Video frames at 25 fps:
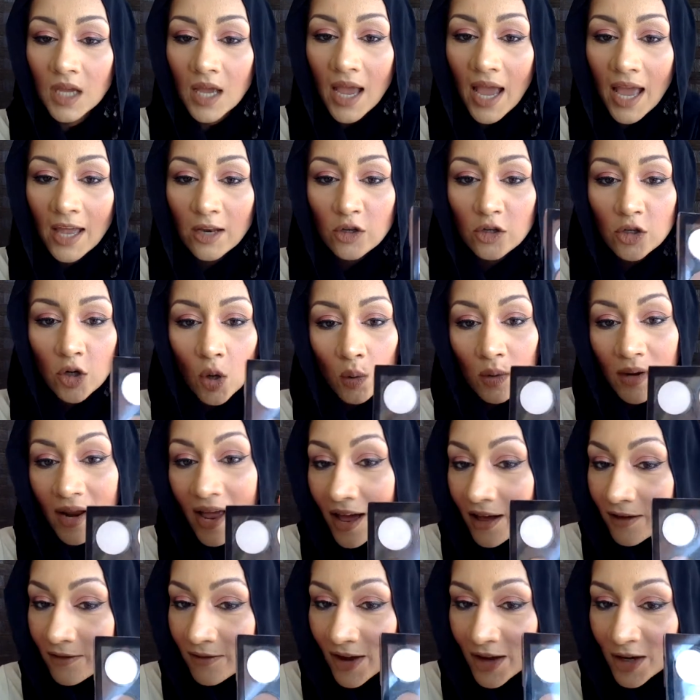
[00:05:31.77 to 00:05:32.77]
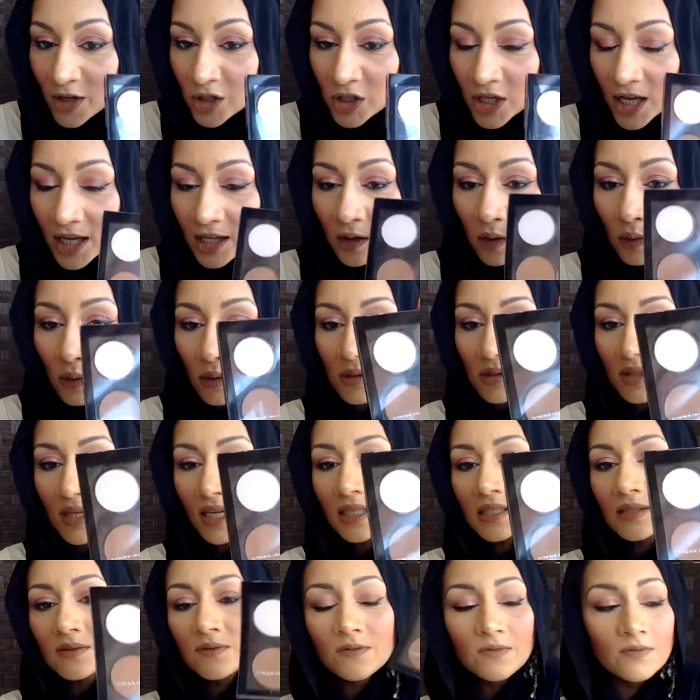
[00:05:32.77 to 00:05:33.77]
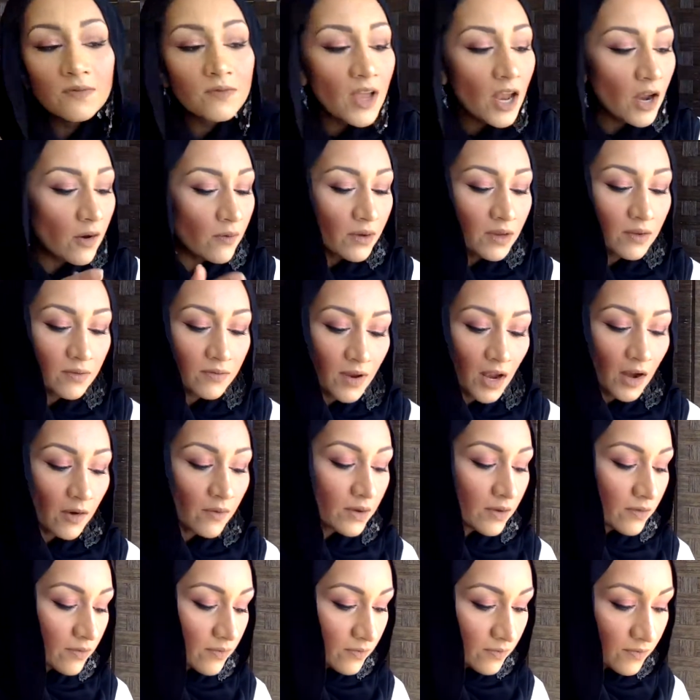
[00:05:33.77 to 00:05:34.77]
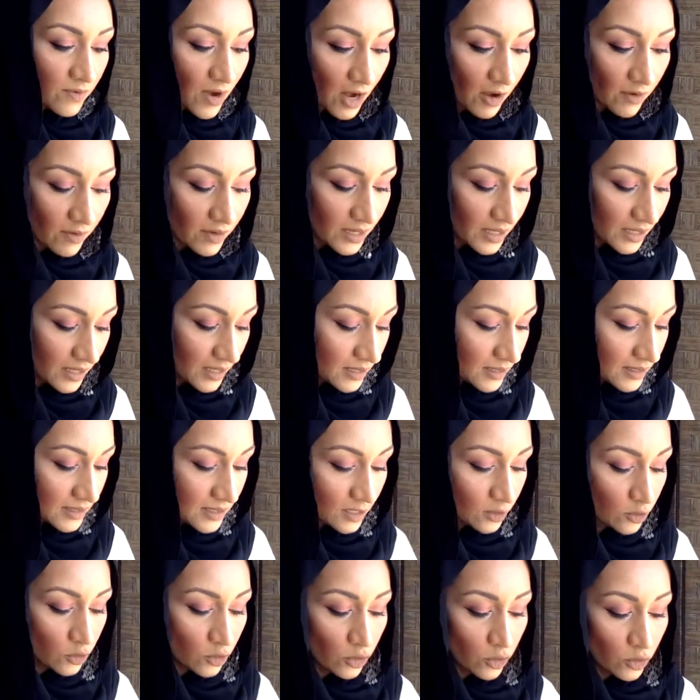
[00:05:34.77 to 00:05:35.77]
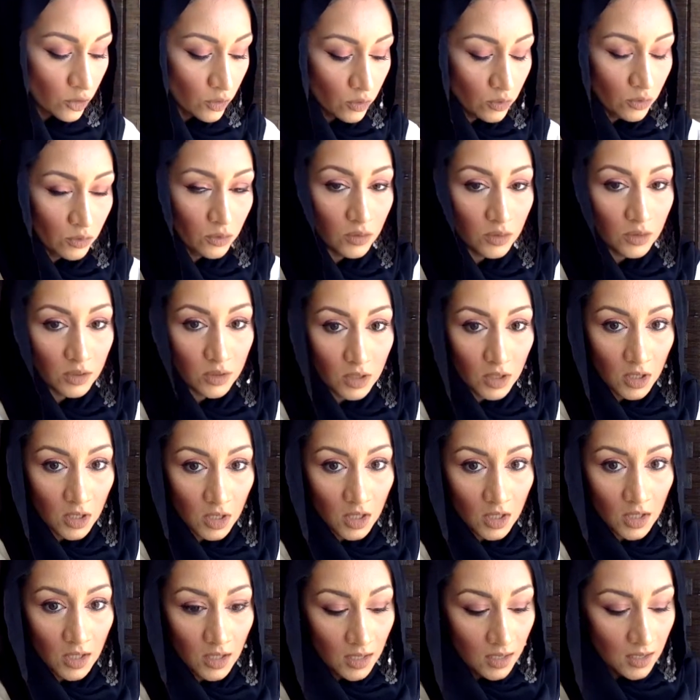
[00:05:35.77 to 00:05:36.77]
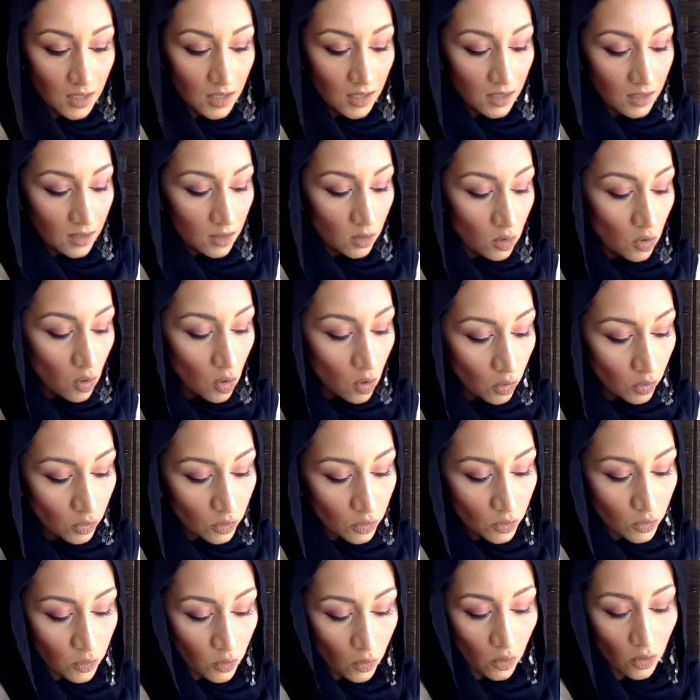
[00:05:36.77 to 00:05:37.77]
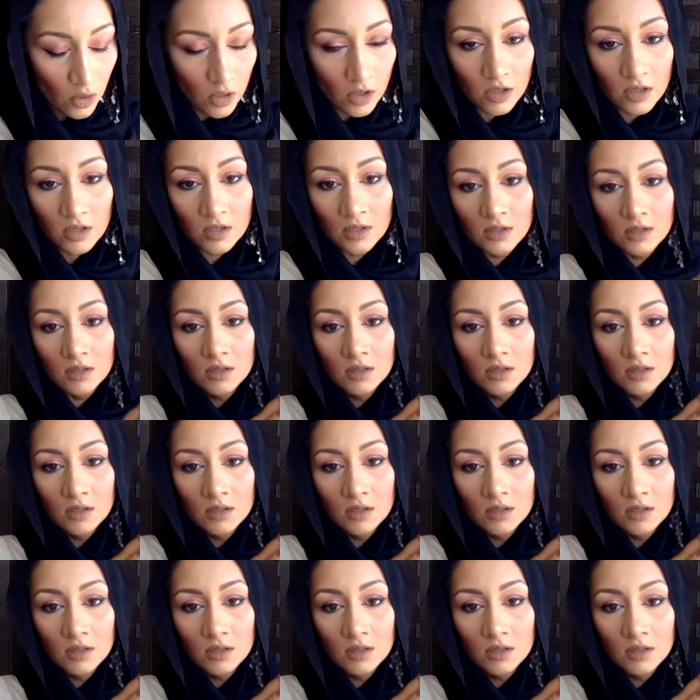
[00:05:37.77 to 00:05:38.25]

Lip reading: and you don't have eyeshadows, it's very, very, very easy to use the contour,